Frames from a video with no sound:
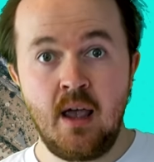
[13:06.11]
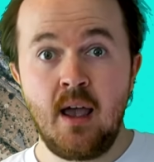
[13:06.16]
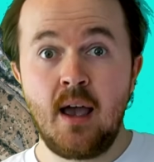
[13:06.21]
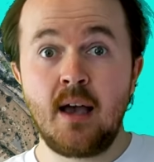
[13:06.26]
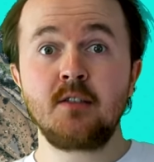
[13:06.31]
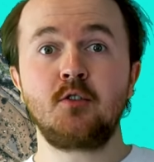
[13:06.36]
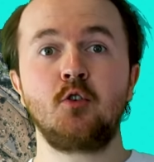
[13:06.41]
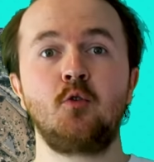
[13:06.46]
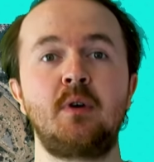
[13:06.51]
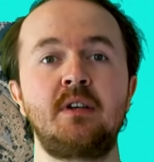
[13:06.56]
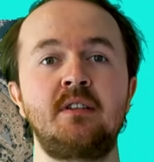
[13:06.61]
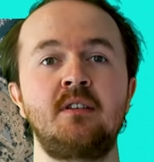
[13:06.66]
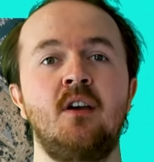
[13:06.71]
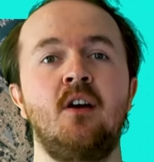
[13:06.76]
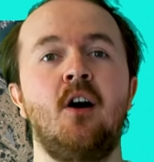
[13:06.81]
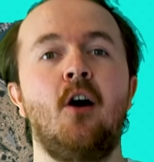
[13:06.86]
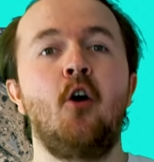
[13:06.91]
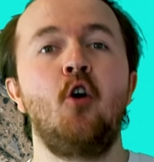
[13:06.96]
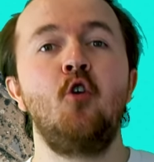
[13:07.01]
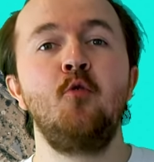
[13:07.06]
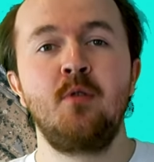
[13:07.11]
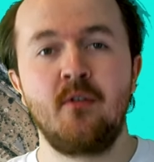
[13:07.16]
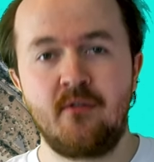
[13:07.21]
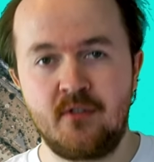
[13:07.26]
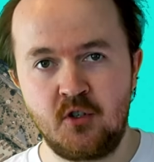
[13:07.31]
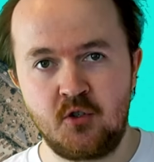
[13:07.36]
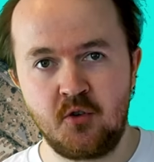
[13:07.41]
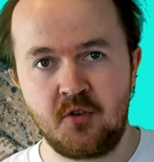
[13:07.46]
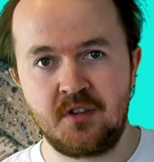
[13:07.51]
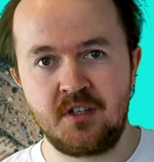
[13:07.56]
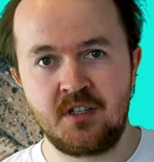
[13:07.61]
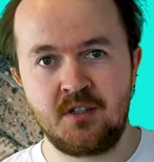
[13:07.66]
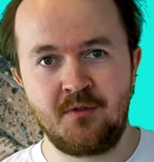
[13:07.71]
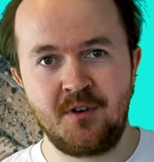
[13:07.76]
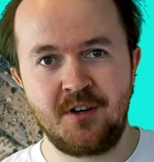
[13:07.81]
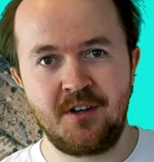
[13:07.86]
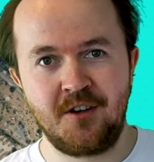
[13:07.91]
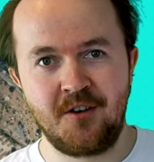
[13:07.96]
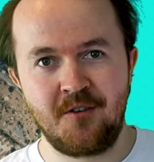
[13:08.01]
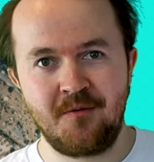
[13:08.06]
As always, I hope you've enjoyed this
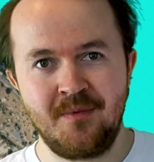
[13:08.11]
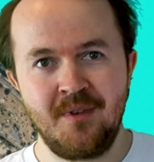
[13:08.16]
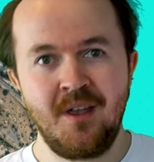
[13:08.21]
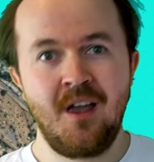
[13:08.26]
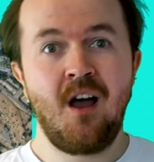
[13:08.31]
video.